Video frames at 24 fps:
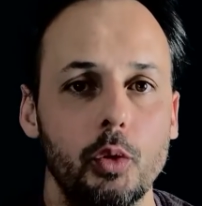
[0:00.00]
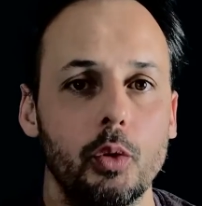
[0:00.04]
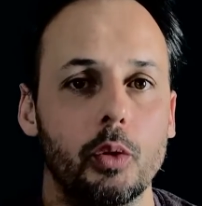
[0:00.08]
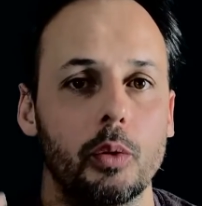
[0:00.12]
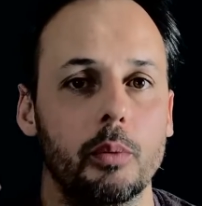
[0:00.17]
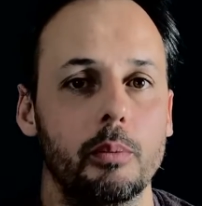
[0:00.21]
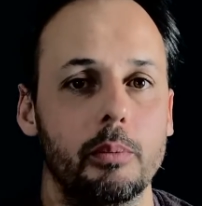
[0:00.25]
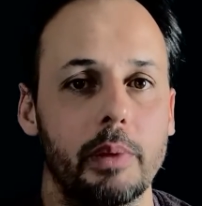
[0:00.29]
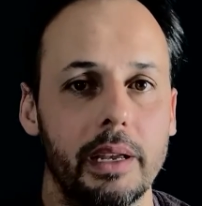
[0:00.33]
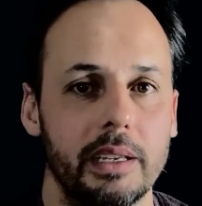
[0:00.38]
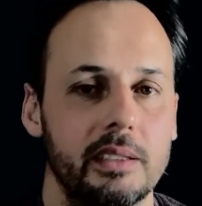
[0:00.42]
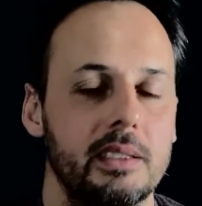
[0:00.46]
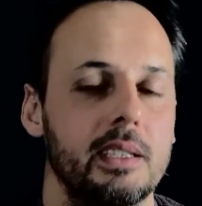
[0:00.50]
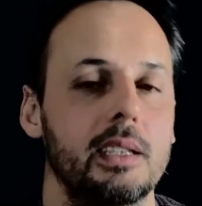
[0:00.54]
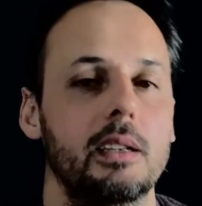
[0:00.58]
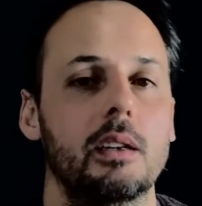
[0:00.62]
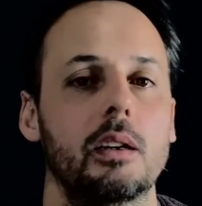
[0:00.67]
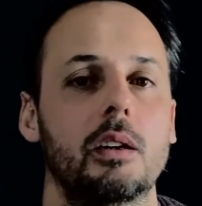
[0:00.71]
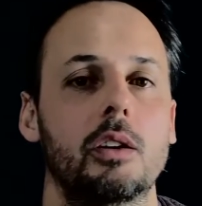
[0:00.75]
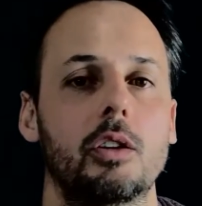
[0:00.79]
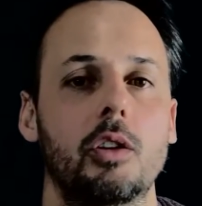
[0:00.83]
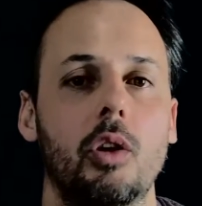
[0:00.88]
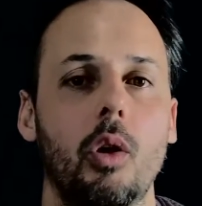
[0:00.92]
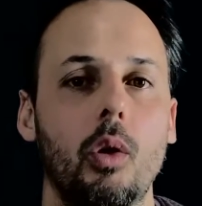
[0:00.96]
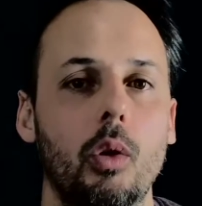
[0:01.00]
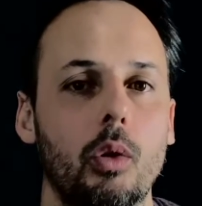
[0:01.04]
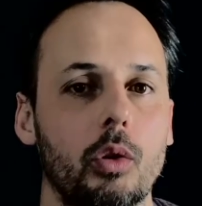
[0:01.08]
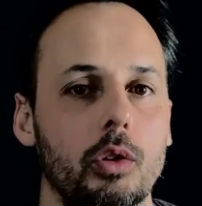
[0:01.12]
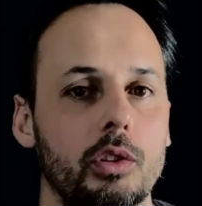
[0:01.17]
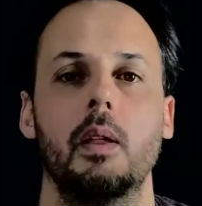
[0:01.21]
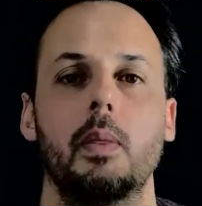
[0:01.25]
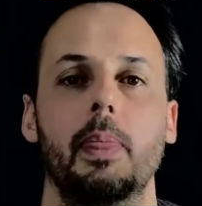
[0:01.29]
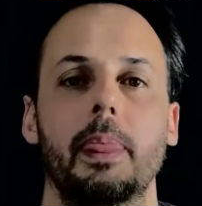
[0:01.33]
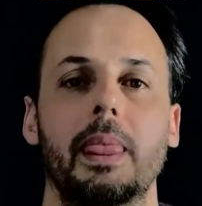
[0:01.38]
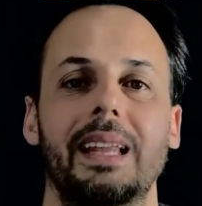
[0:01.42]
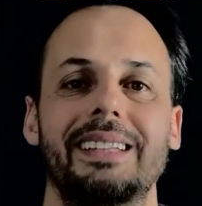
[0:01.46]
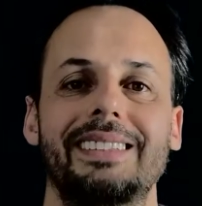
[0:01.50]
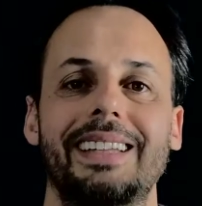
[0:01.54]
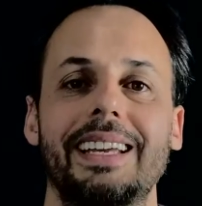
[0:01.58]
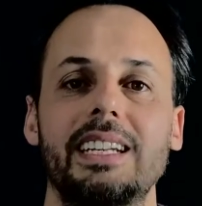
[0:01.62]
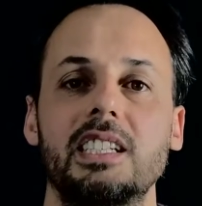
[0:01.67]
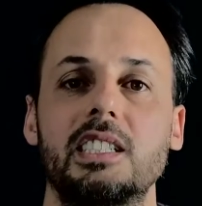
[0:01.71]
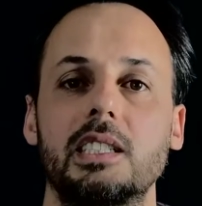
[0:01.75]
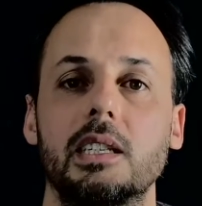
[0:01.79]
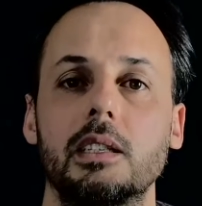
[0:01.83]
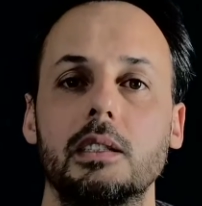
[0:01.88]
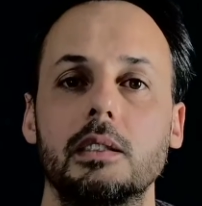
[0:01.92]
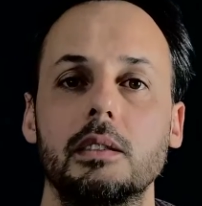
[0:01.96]
basic chords:
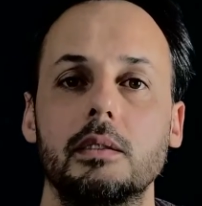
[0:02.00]
tension,